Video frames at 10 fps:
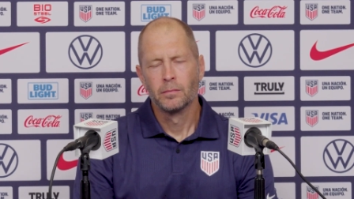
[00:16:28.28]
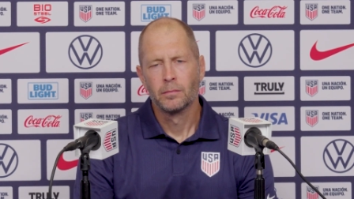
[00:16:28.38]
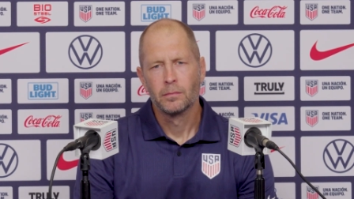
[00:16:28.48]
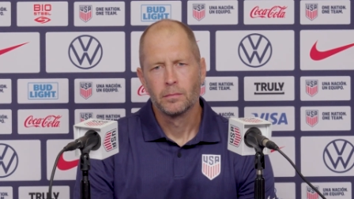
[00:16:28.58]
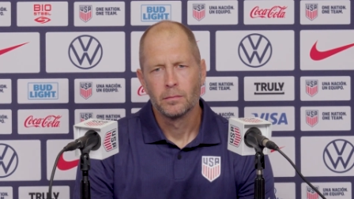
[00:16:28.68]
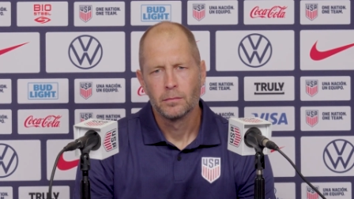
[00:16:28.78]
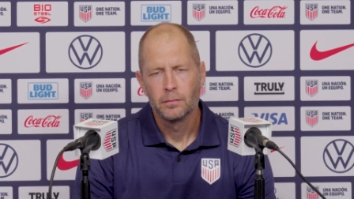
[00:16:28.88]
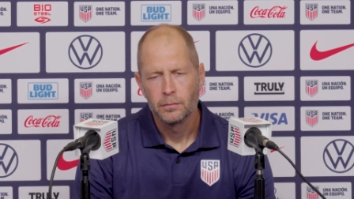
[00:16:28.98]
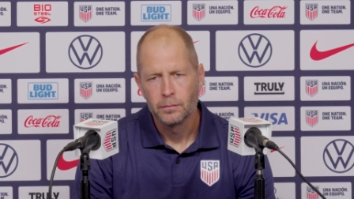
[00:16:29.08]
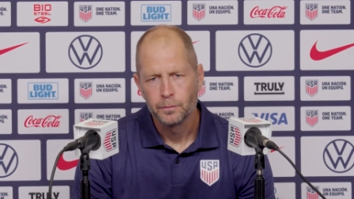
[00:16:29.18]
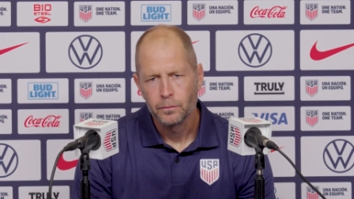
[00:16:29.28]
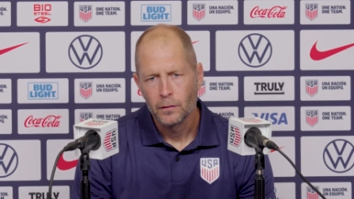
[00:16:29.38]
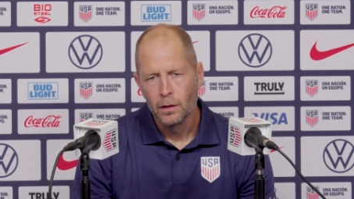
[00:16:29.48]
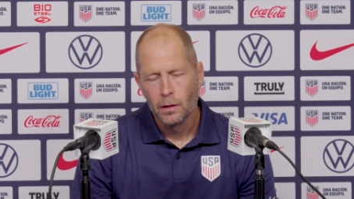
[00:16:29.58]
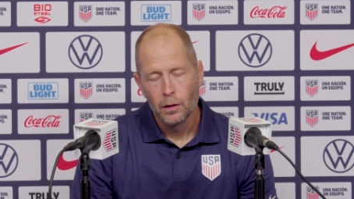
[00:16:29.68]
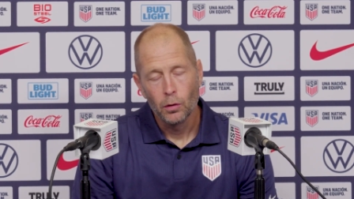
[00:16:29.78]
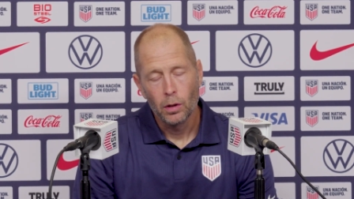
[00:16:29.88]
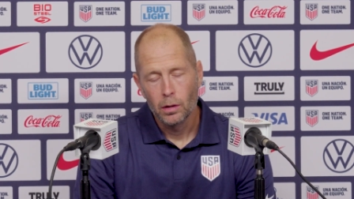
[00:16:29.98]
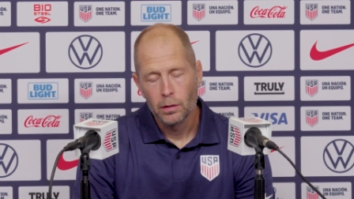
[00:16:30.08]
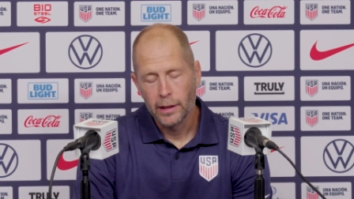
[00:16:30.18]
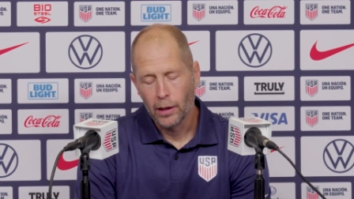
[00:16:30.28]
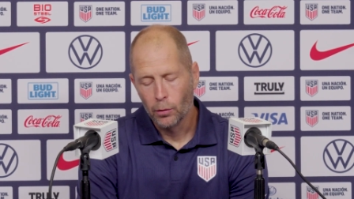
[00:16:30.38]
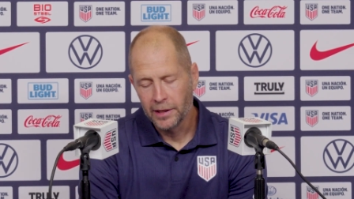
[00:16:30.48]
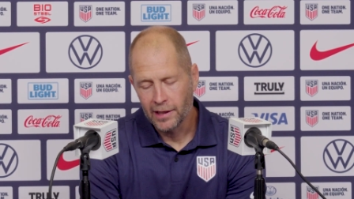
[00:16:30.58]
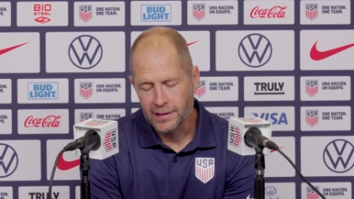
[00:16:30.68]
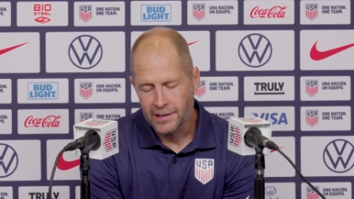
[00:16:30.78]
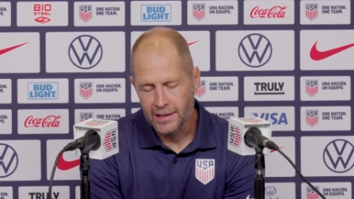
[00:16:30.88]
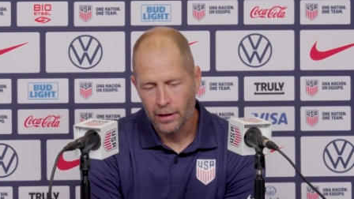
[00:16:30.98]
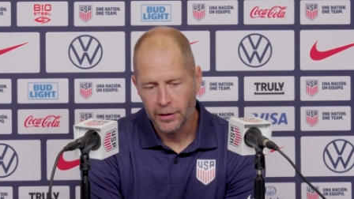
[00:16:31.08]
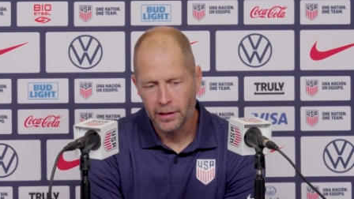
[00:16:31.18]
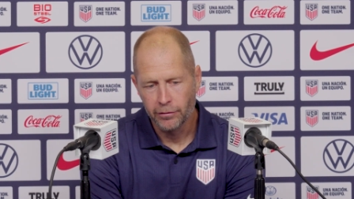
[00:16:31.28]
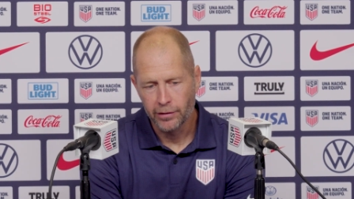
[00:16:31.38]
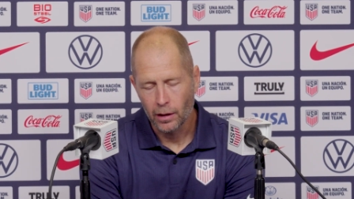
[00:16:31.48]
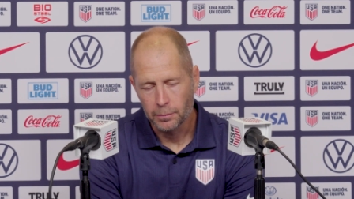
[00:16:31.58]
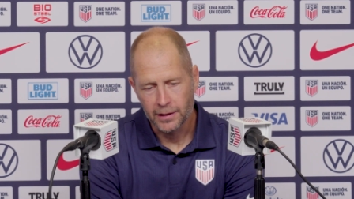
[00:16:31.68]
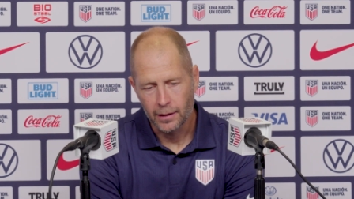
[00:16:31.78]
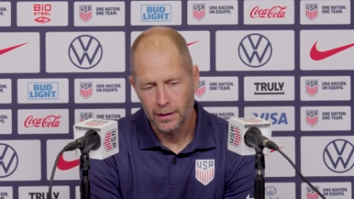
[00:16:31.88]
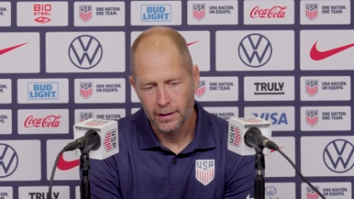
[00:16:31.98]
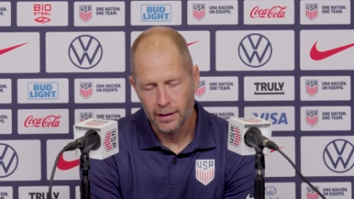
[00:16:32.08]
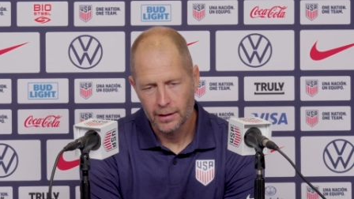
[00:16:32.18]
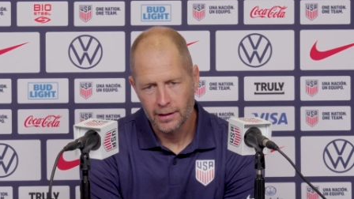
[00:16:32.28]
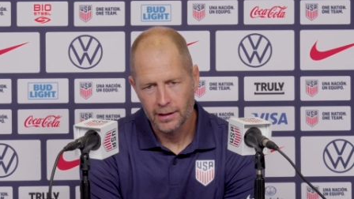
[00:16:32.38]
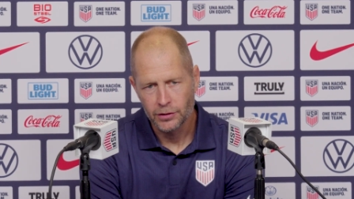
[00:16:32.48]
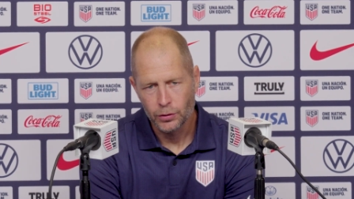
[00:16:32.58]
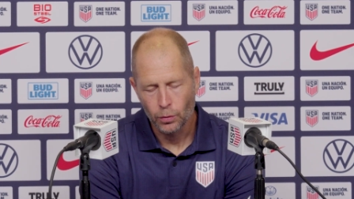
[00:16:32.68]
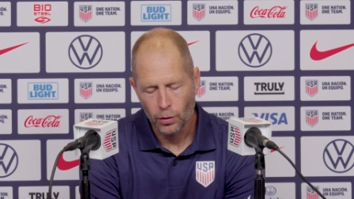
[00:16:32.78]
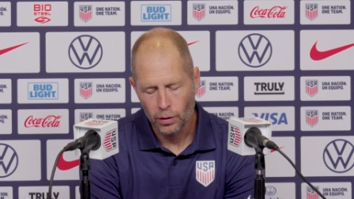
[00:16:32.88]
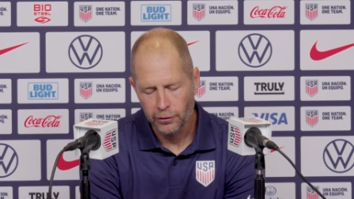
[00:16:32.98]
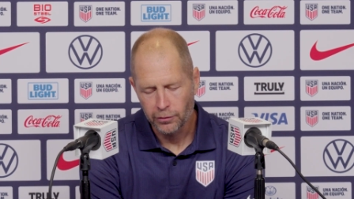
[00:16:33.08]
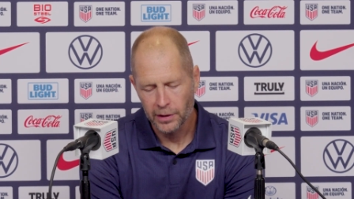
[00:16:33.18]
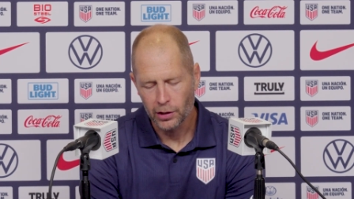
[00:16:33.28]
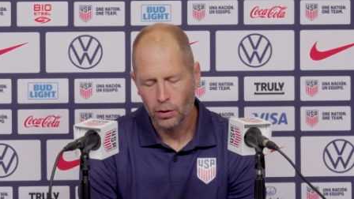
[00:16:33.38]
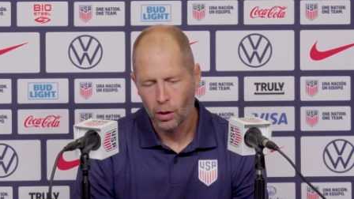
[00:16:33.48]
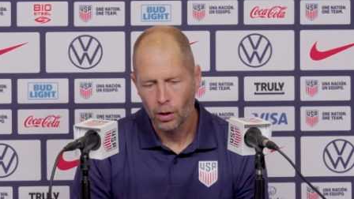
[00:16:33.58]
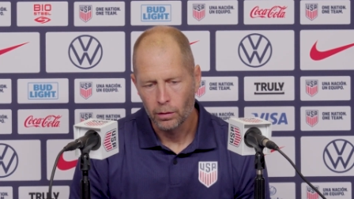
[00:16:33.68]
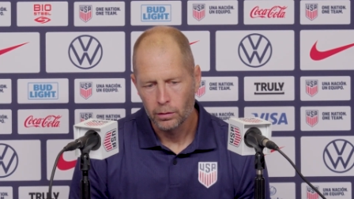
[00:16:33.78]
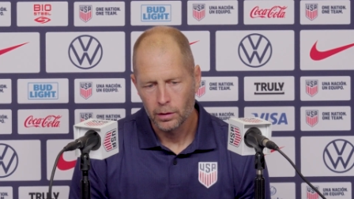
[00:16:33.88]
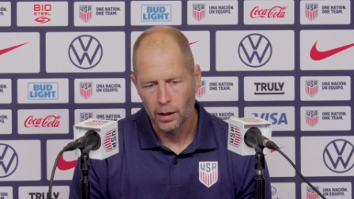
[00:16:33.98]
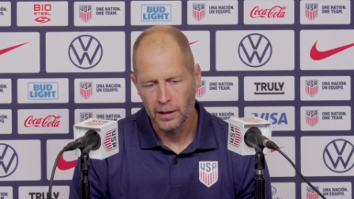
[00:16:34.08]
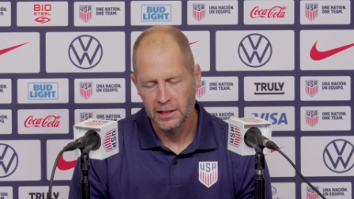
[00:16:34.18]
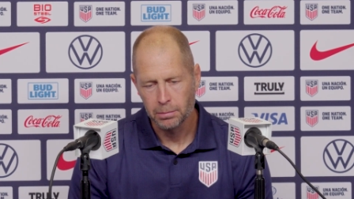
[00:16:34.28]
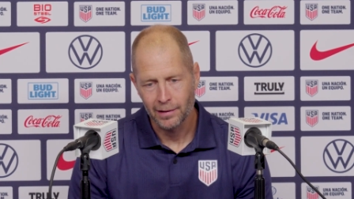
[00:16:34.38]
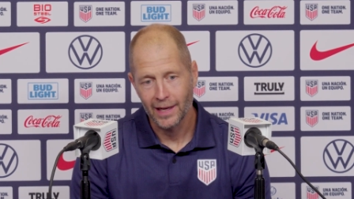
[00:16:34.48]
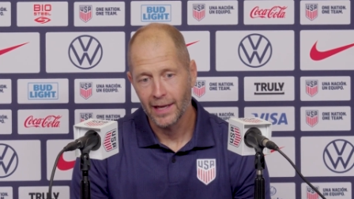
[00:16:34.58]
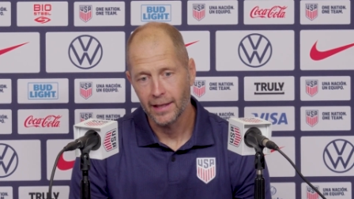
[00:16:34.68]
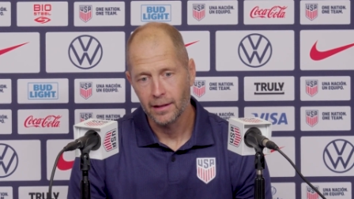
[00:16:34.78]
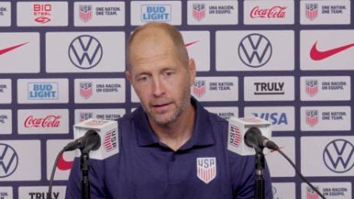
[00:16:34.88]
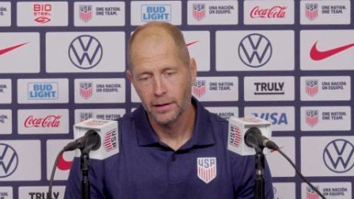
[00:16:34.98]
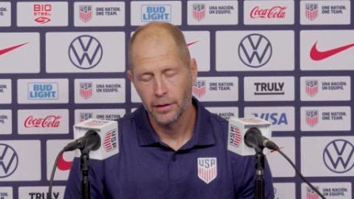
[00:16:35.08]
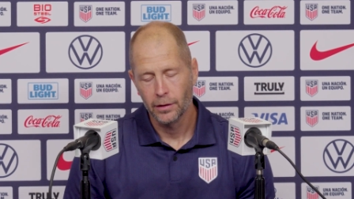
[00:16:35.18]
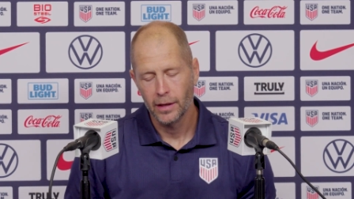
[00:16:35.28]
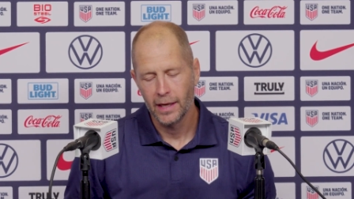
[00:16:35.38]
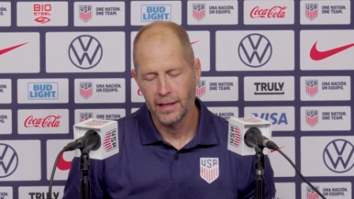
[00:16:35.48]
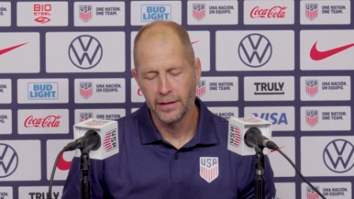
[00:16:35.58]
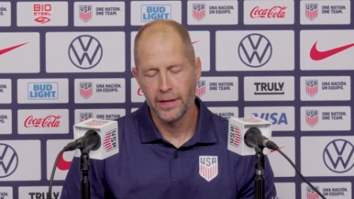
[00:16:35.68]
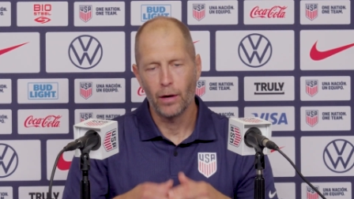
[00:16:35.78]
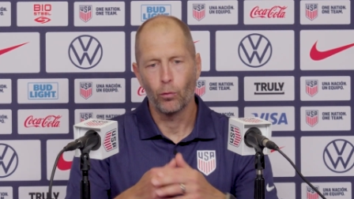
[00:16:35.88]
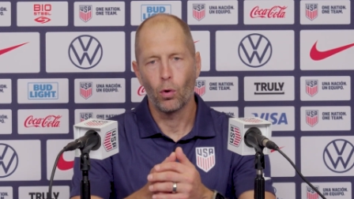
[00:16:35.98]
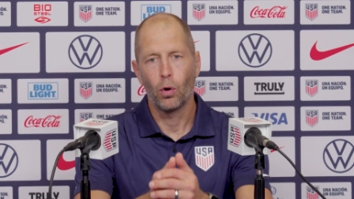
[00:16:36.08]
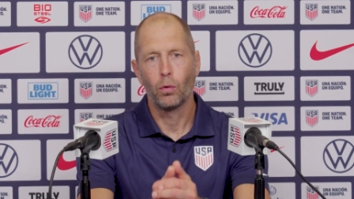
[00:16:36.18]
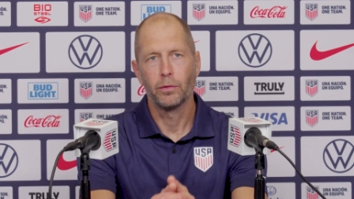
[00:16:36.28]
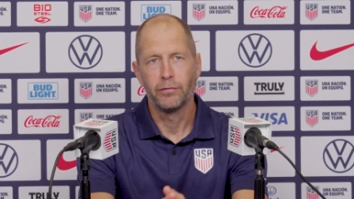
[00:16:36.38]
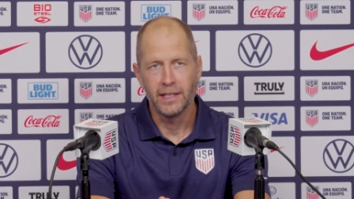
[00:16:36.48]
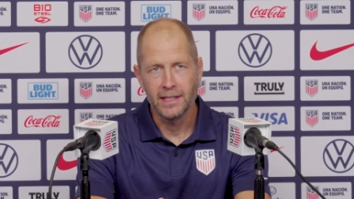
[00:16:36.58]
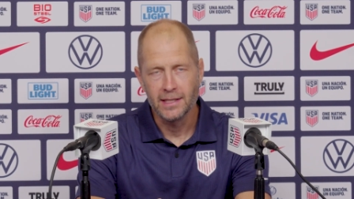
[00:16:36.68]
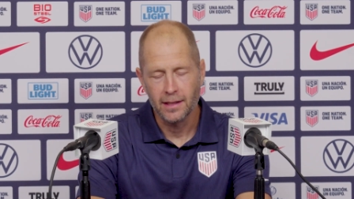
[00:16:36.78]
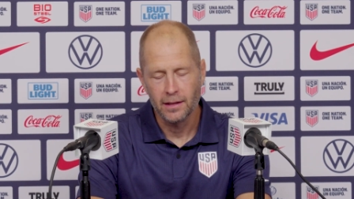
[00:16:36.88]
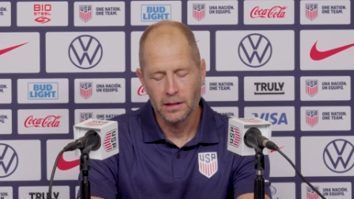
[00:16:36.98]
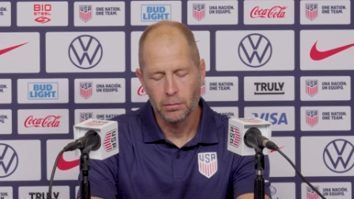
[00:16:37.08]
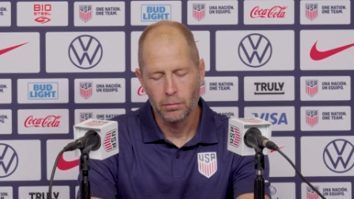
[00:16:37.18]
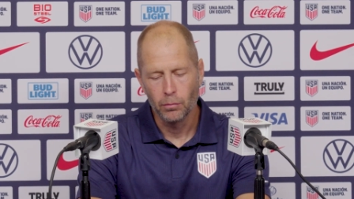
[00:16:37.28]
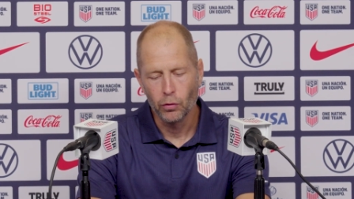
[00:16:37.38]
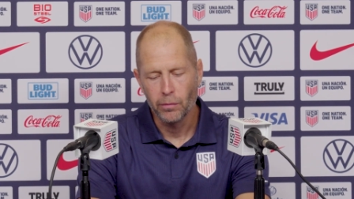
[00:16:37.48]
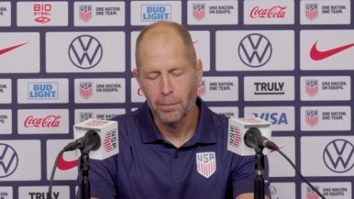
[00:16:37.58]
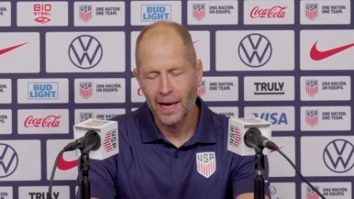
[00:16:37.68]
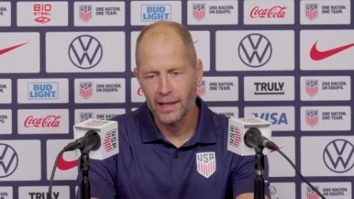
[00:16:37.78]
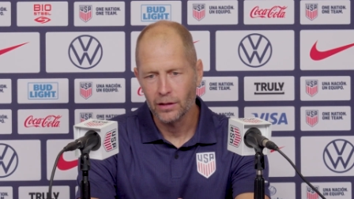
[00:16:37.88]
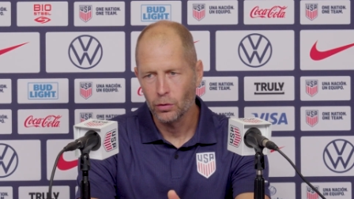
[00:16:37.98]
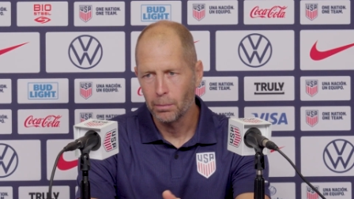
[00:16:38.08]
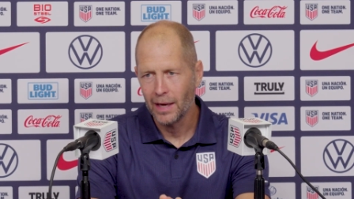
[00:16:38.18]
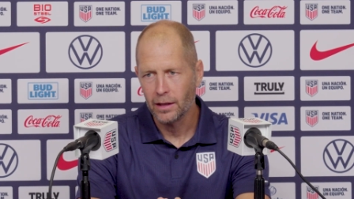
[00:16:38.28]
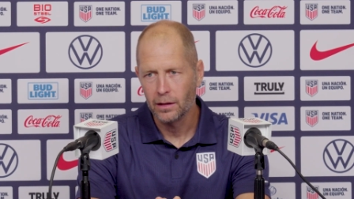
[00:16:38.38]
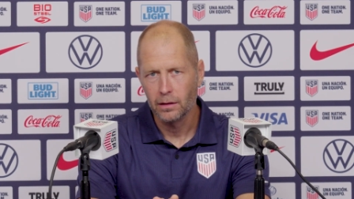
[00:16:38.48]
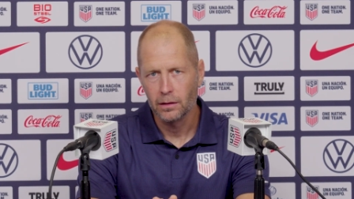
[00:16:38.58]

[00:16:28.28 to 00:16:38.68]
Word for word: What, what, do you think about his future? It, yeah, it'll be nice to see how he develops. I, I think it's too early for me to call. Uh, he's playing, you know, in that role with Venezia. He's moving back into a back